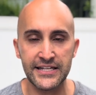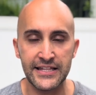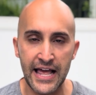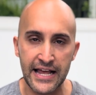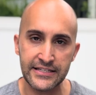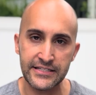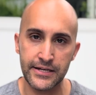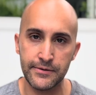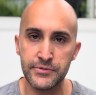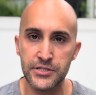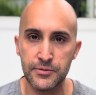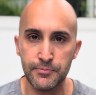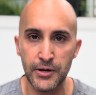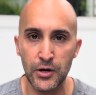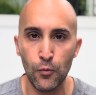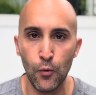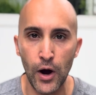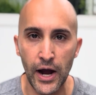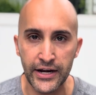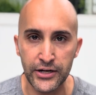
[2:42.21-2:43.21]
and that seems to be
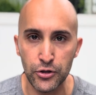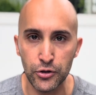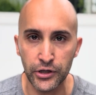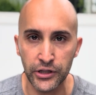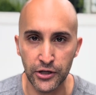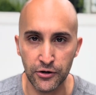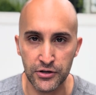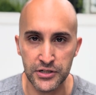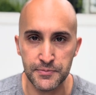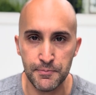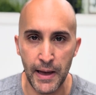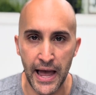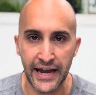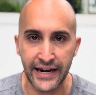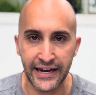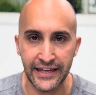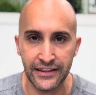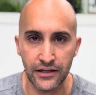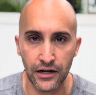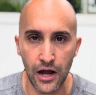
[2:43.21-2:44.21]
why nuclear is back
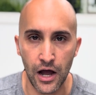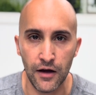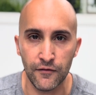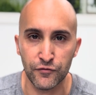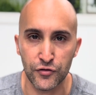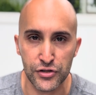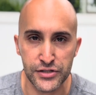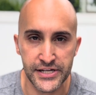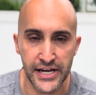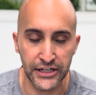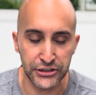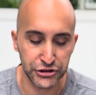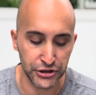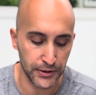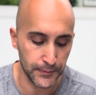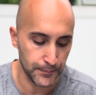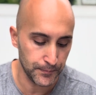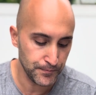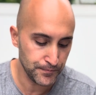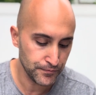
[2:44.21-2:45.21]
in the
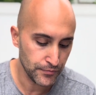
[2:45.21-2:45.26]
conversation.